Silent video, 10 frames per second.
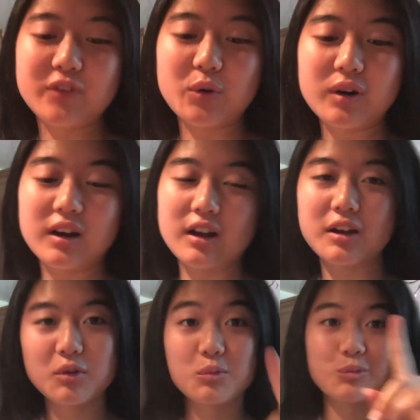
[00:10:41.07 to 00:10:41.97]
for
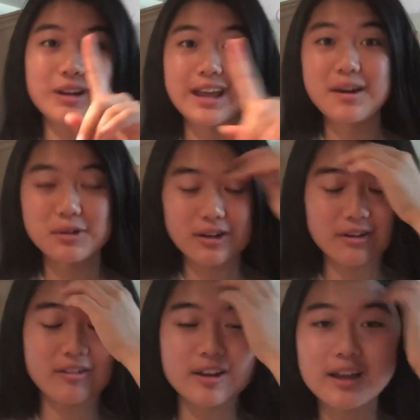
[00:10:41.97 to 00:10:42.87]
one hour.
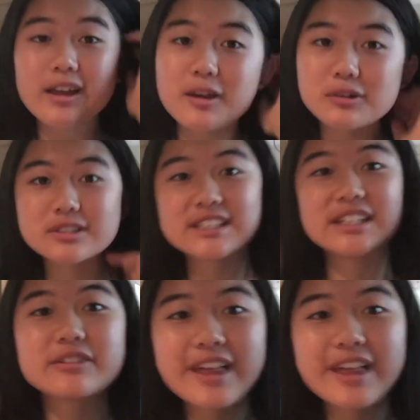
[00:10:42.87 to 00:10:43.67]
We'll see you